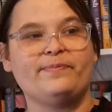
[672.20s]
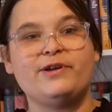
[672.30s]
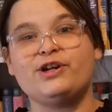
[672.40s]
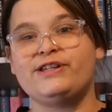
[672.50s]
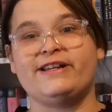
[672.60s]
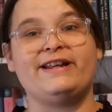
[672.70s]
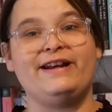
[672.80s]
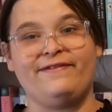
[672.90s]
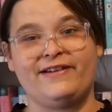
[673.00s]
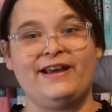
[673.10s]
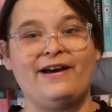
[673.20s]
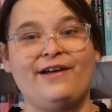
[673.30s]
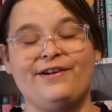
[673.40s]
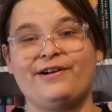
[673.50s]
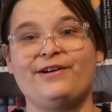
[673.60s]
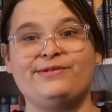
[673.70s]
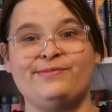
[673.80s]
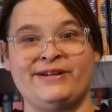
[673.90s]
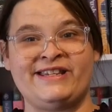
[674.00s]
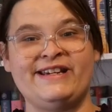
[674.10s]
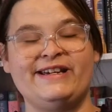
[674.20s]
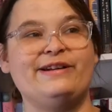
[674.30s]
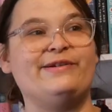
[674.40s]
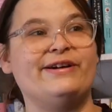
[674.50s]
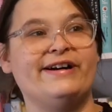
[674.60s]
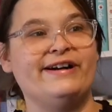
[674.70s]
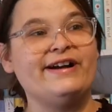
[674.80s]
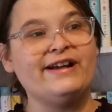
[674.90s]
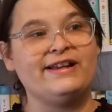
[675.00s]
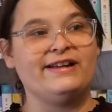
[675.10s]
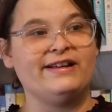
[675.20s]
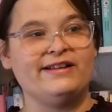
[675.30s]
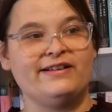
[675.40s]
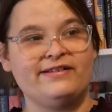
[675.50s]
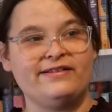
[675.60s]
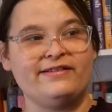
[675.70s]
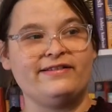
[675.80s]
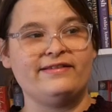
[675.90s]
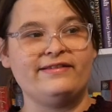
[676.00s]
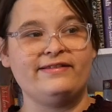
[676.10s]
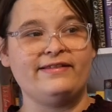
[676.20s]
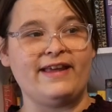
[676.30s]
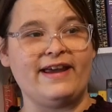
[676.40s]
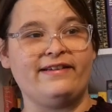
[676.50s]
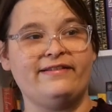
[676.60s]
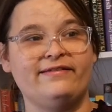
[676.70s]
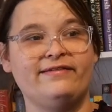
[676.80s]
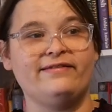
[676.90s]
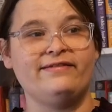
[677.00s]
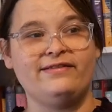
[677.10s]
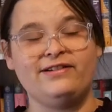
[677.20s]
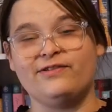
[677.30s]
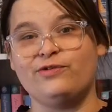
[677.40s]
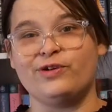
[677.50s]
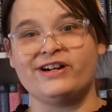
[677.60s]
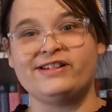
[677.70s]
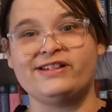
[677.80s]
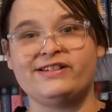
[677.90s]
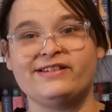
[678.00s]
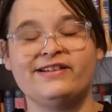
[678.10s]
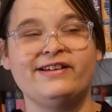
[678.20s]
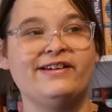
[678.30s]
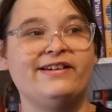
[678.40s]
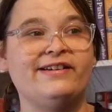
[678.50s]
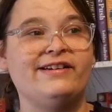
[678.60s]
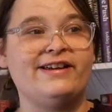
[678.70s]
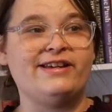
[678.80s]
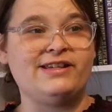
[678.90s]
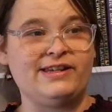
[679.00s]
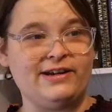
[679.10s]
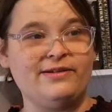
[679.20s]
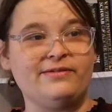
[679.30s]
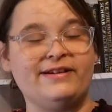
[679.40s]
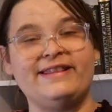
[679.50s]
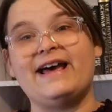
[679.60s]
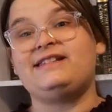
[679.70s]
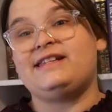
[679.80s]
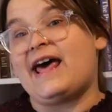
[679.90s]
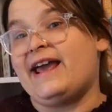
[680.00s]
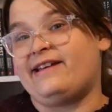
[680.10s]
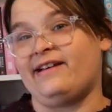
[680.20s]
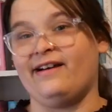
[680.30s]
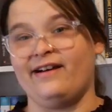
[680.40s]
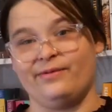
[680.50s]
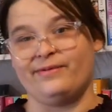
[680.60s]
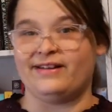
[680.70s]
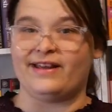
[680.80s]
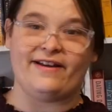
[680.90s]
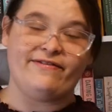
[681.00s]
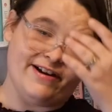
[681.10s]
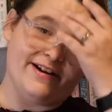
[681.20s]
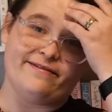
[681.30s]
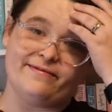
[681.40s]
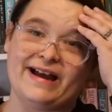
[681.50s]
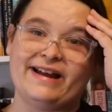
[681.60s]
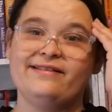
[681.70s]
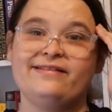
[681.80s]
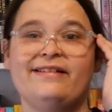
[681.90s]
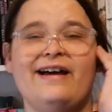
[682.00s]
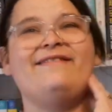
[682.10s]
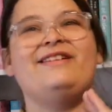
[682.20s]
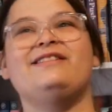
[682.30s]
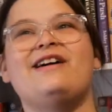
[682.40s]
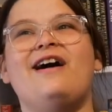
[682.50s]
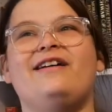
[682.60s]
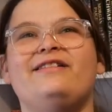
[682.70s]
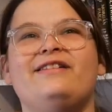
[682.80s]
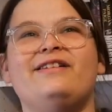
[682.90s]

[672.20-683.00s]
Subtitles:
your significant other goes missing, or, like, divorce is you, and that's, like, a real-life fear of mine. I mean, not